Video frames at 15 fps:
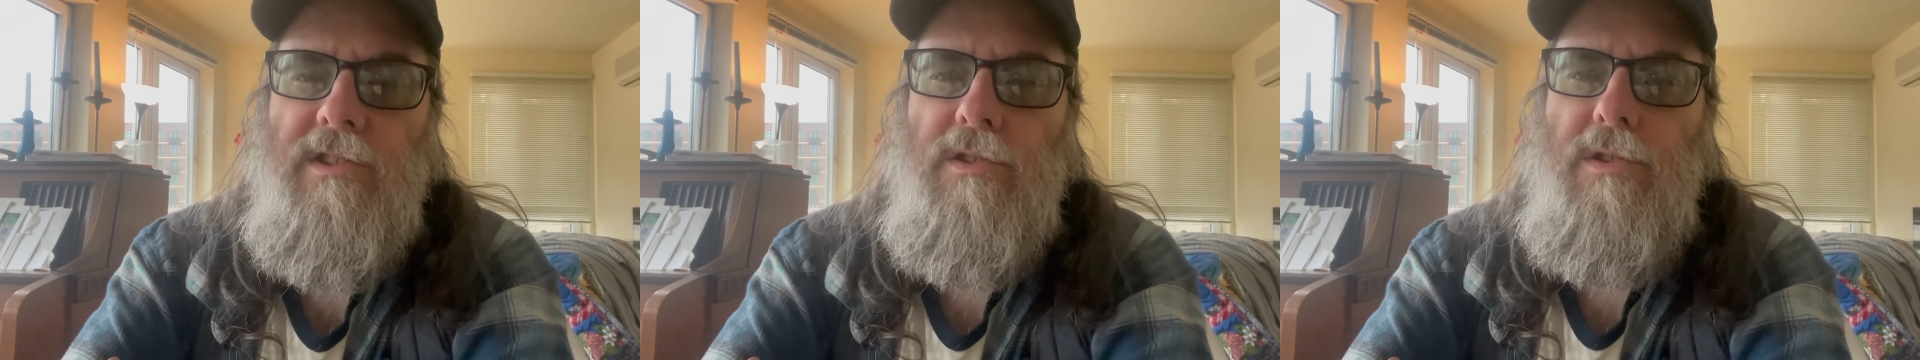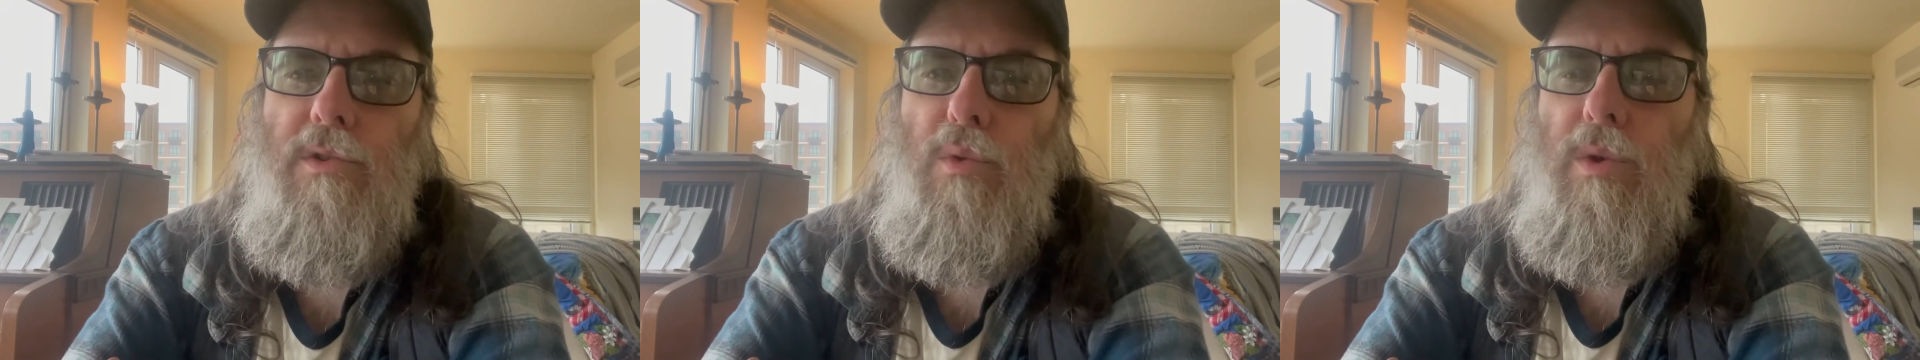
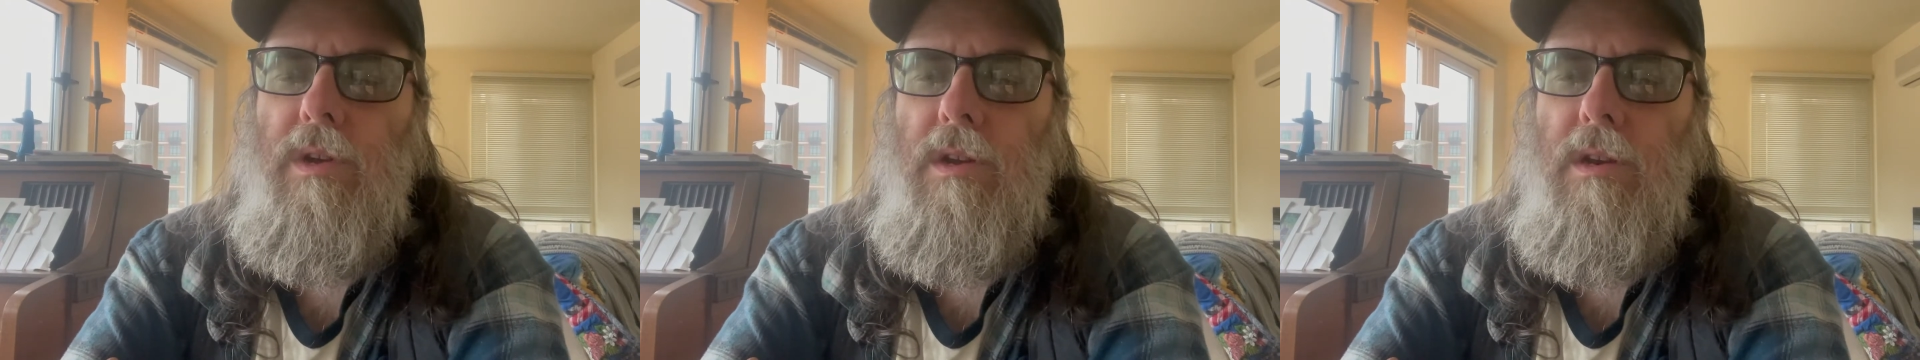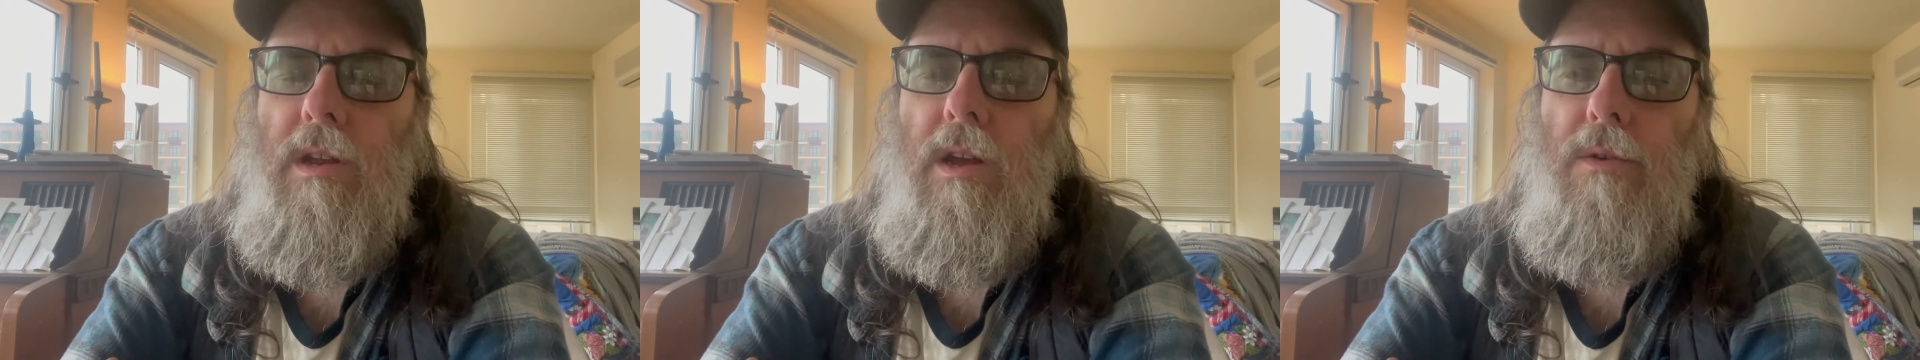are
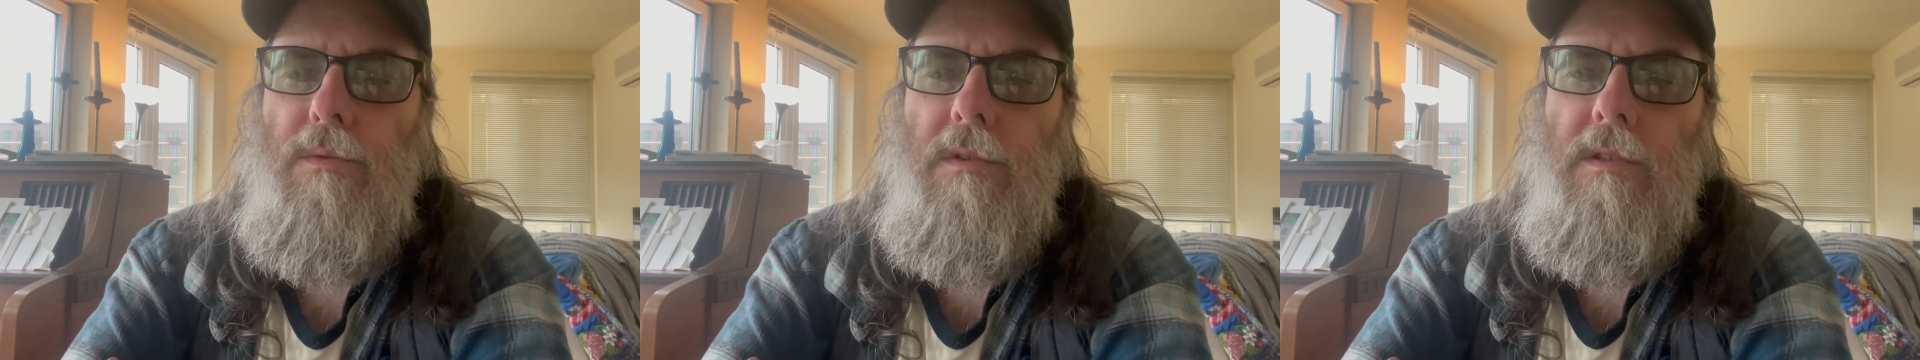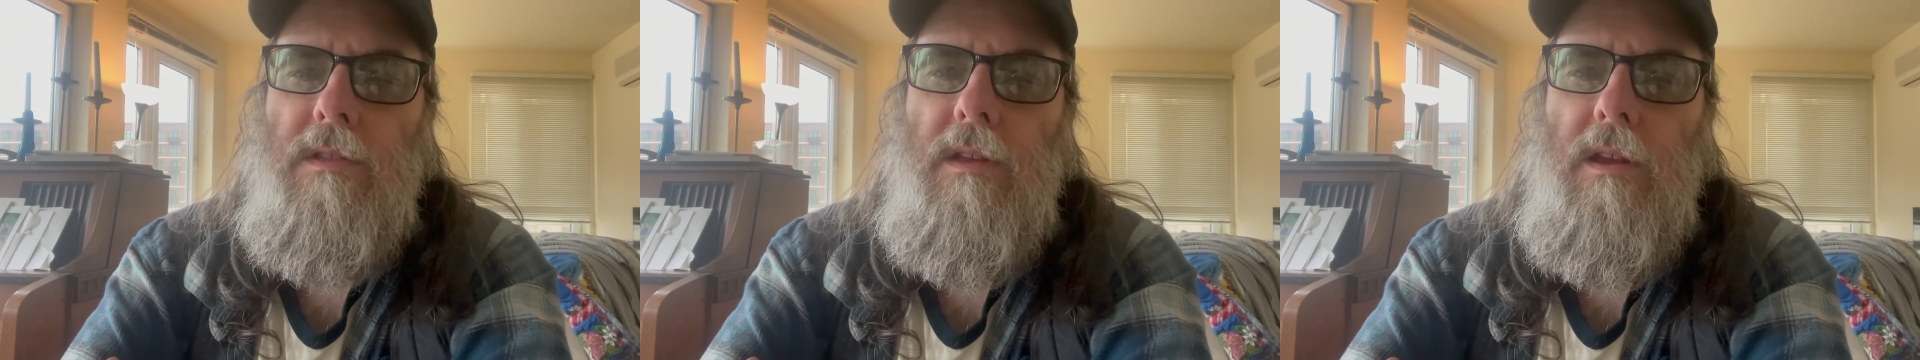doing now
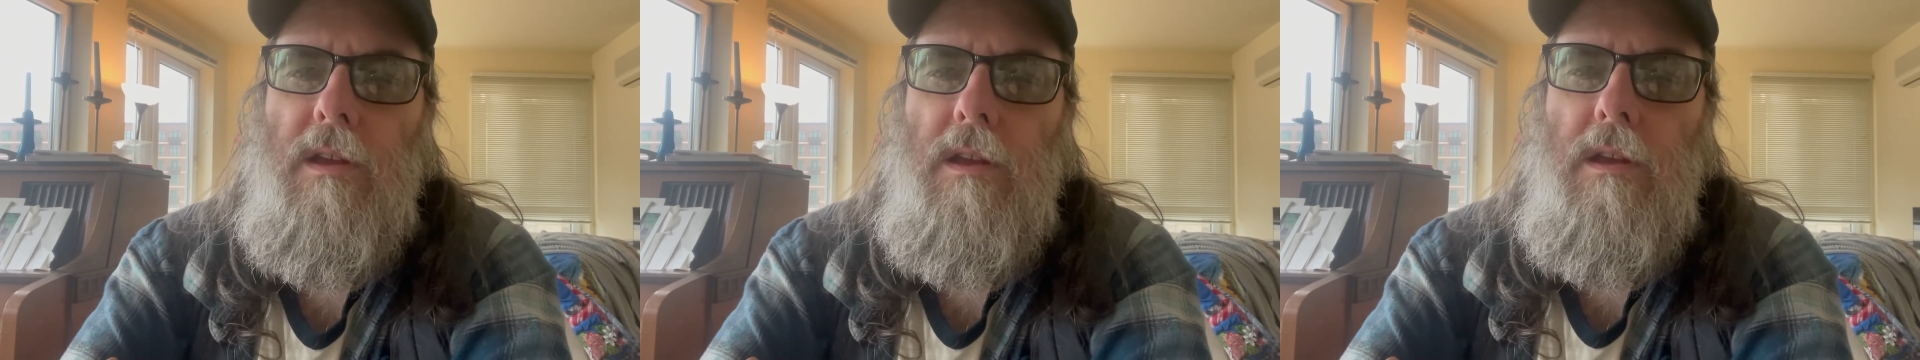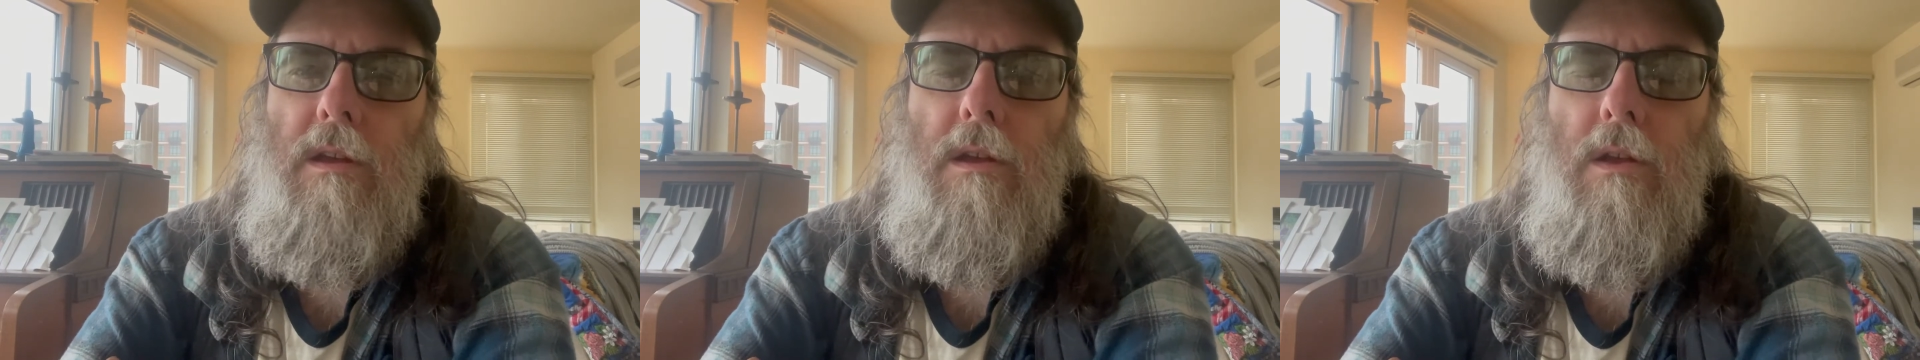that
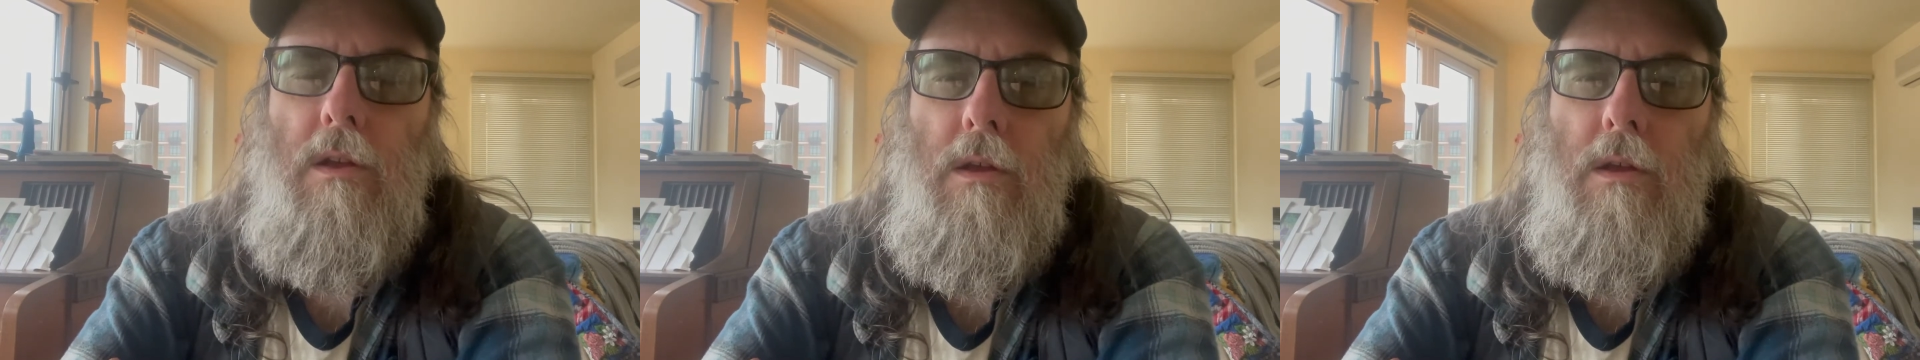they